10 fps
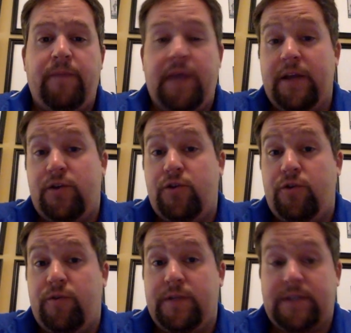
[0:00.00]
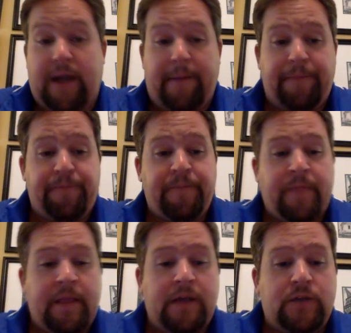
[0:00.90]
it to you this time.
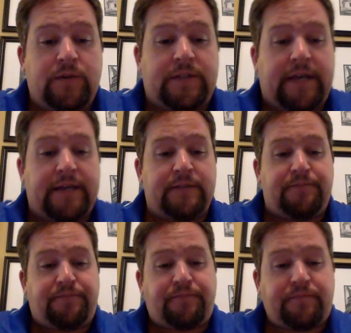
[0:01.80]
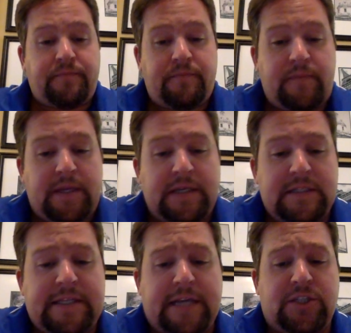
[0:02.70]
So it says,
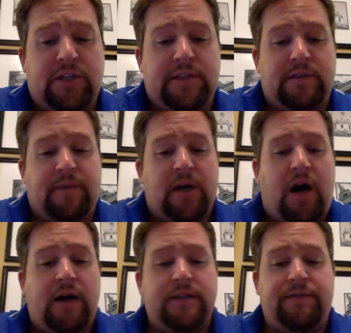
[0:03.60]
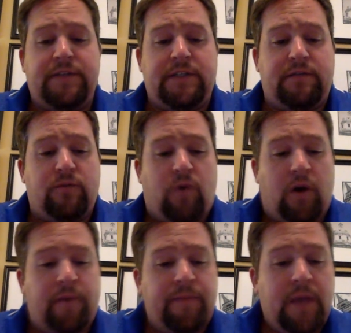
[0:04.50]
Sectionalism, a cause of the Civil
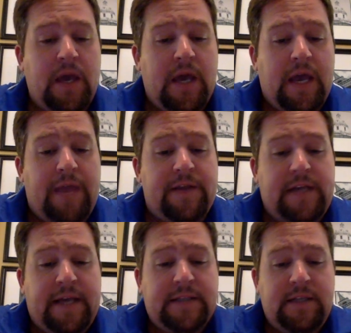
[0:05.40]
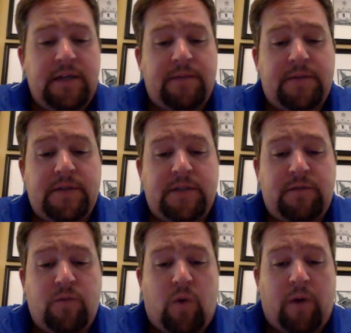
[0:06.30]
War. In the days leading up to the
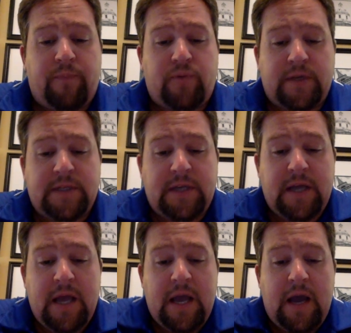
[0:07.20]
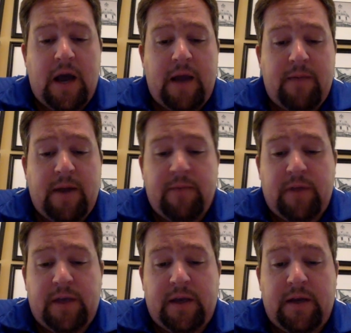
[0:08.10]
Civil War, President Abraham
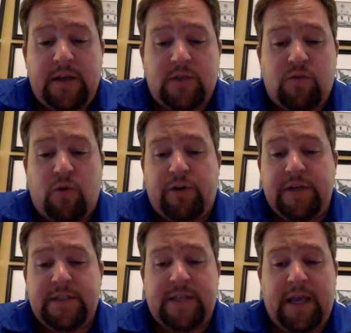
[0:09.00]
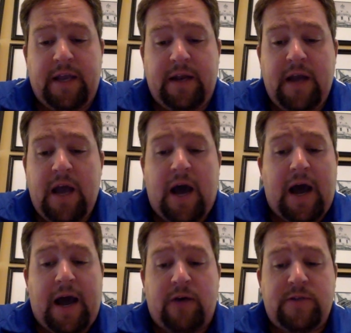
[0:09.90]
Lincoln is quoted as saying, "A
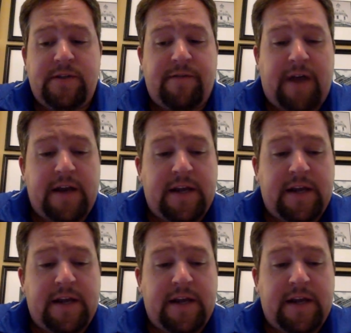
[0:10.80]
house divided